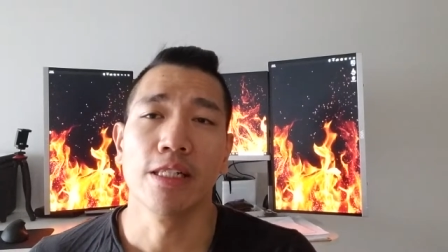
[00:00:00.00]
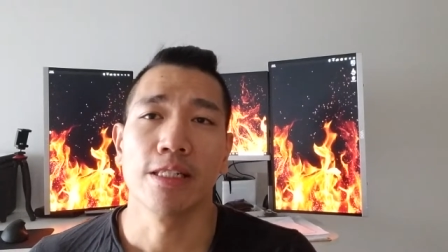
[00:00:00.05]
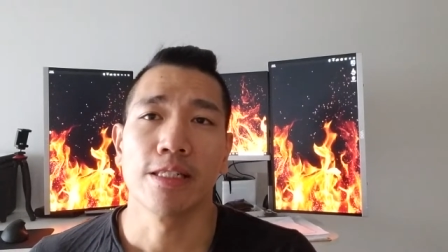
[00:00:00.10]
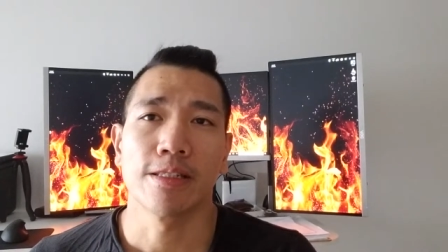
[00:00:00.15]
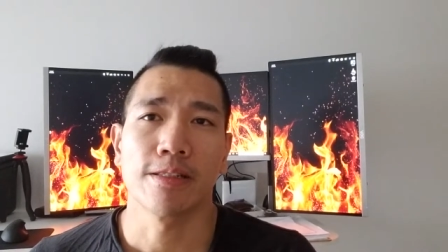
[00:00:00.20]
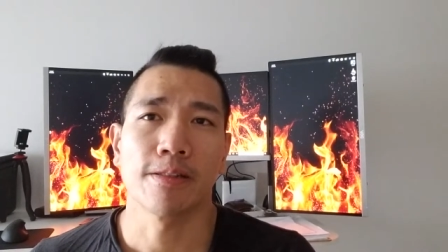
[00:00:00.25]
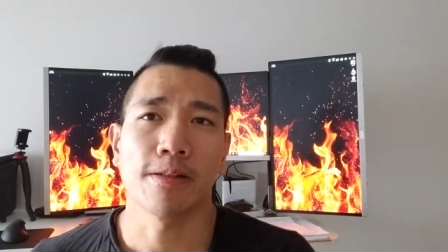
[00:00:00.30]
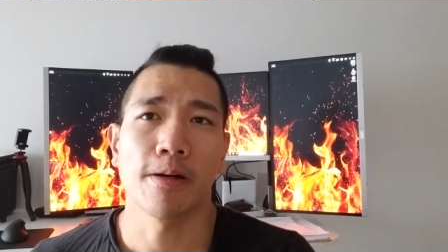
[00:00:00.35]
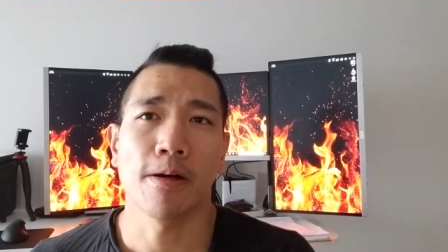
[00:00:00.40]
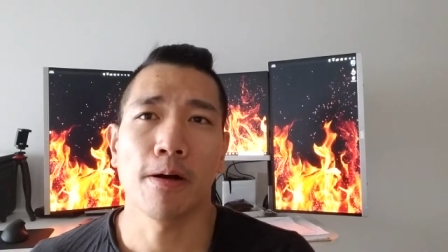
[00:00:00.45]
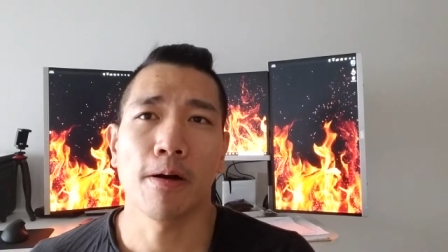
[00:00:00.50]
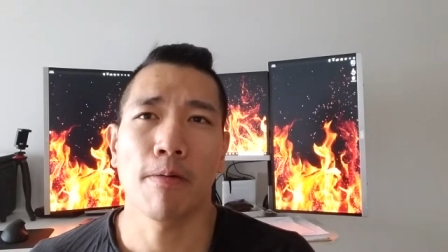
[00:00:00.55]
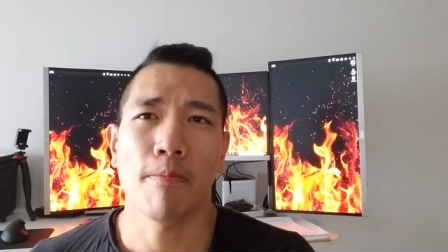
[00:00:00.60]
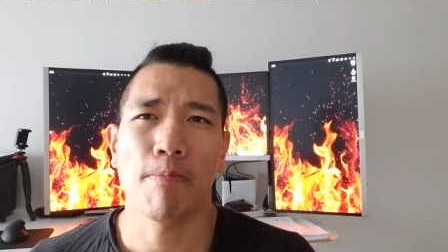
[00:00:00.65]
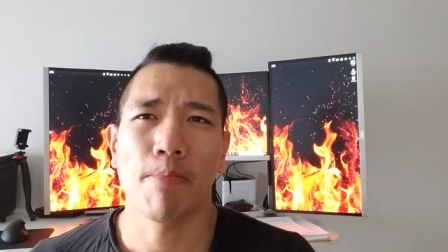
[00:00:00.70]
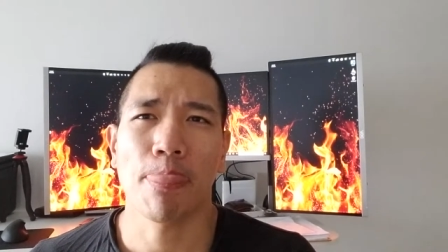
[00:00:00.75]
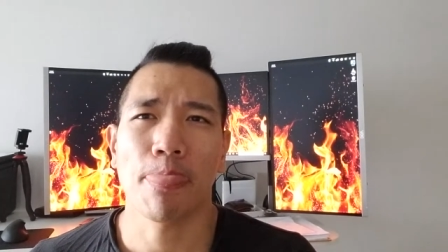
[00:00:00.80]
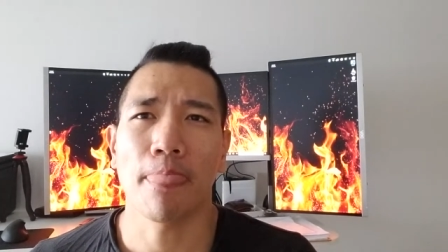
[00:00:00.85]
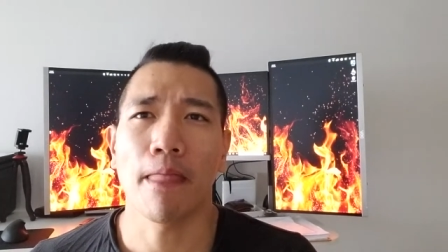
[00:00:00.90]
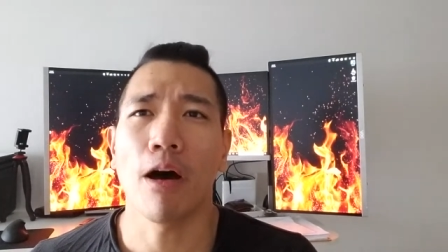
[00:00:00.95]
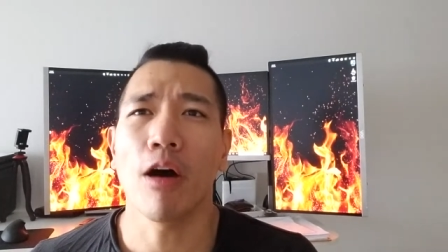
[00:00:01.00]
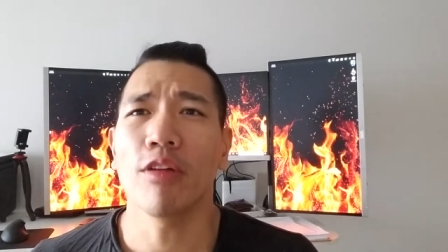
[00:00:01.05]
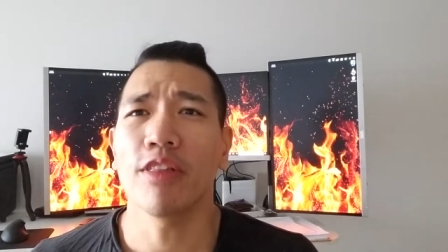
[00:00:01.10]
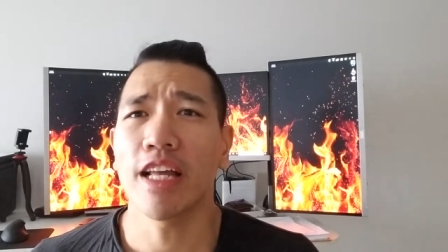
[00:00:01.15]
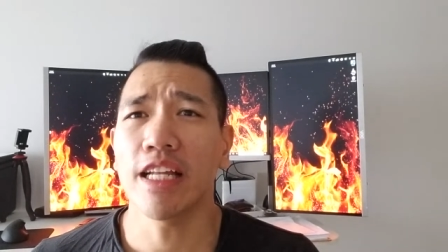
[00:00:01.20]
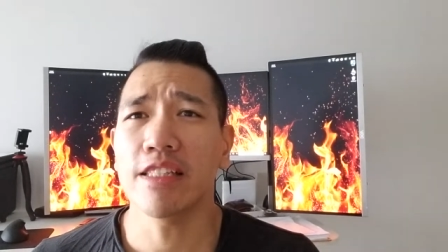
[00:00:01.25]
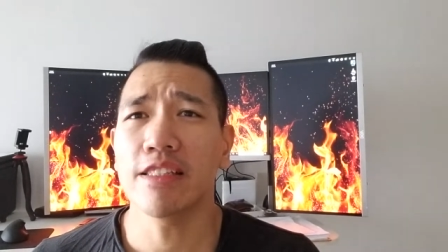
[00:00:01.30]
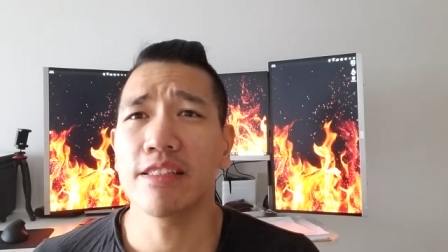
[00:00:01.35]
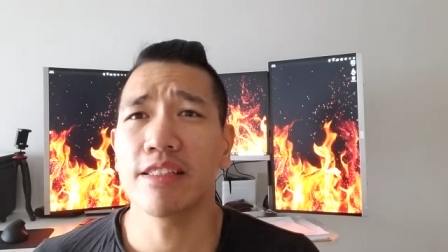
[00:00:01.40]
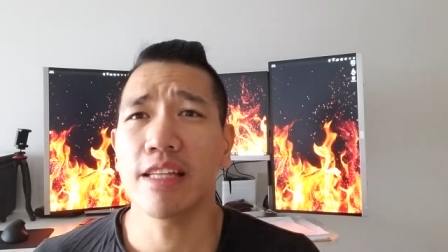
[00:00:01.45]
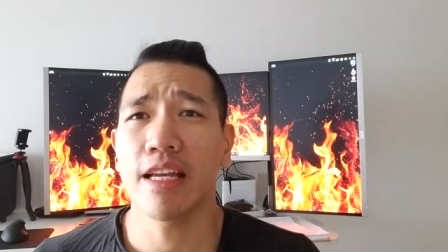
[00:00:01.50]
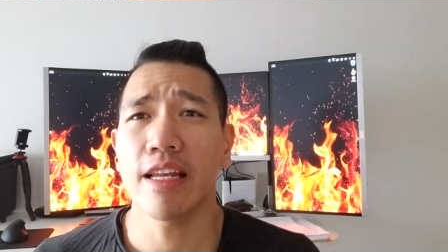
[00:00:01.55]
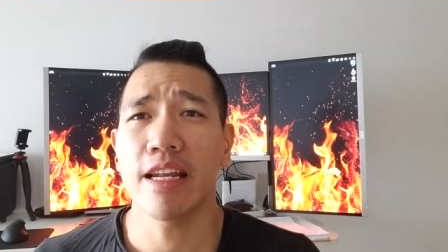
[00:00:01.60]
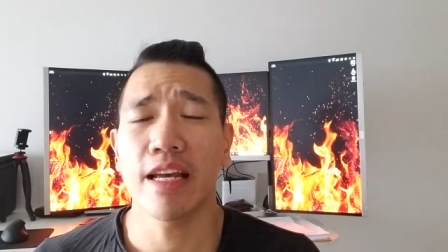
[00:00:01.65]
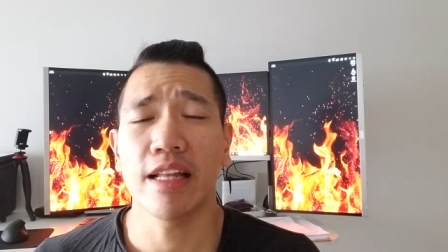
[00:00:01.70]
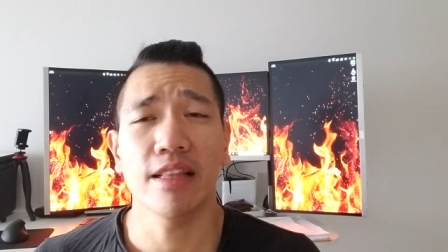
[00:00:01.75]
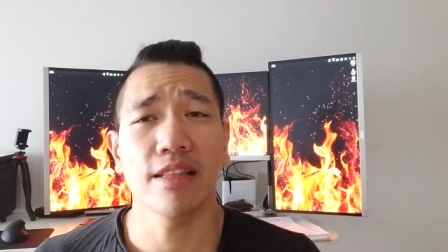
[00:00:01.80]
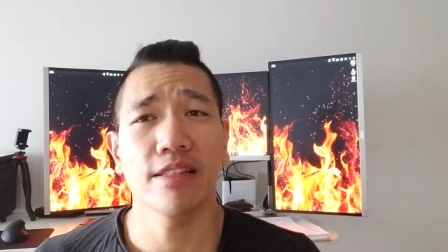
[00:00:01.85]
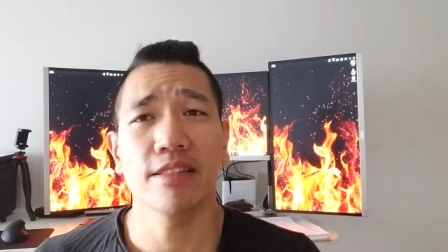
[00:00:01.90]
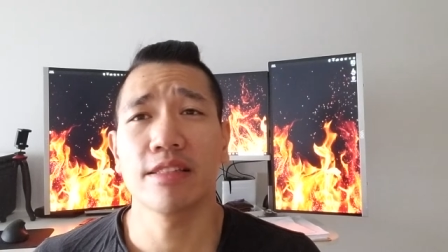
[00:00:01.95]
so all that to say
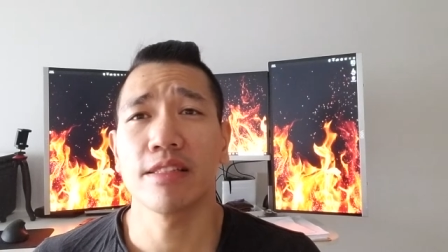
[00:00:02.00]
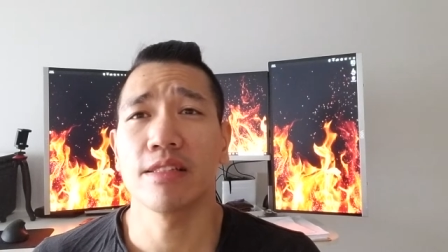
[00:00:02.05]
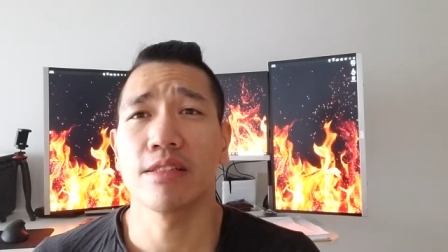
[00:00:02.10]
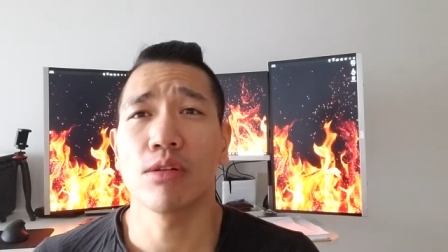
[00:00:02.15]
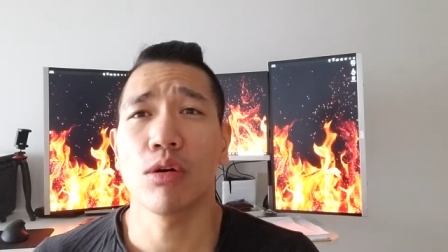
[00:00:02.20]
that listen